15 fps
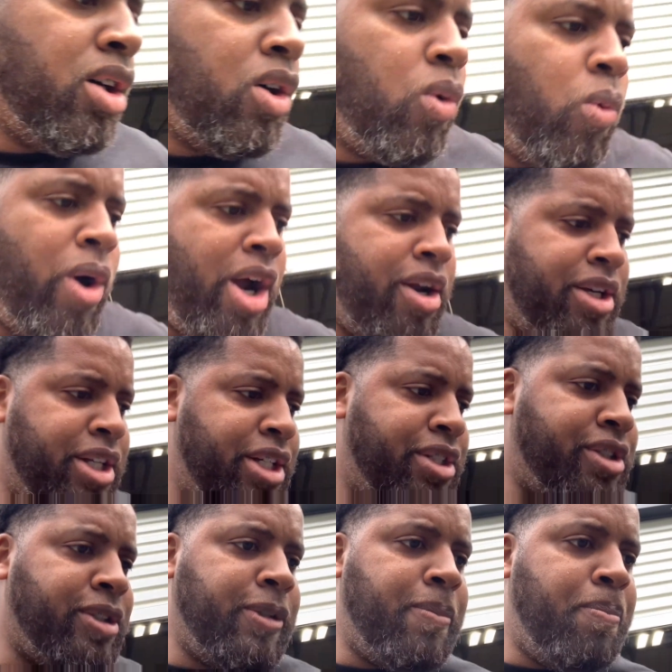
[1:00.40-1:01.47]
where it needs
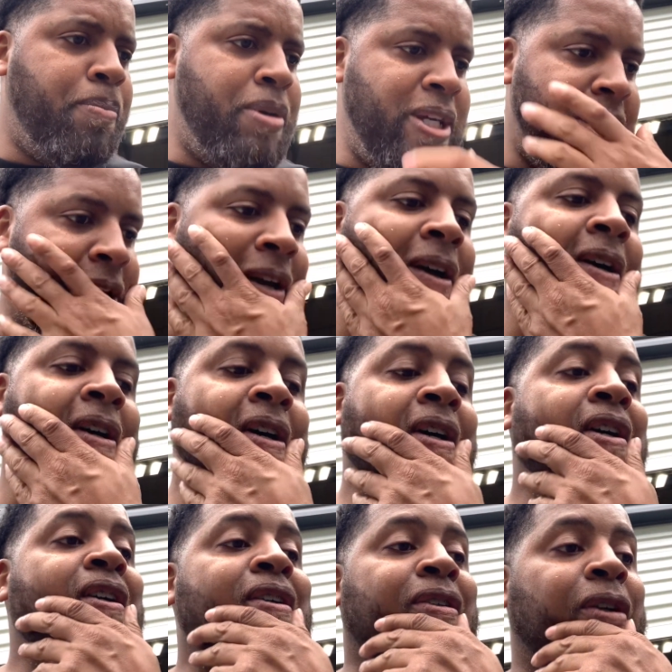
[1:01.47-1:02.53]
to be.
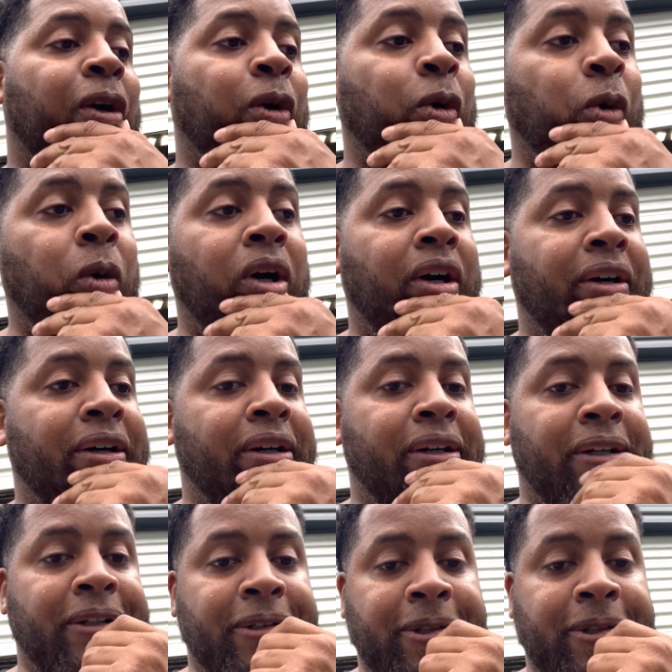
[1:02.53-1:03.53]
So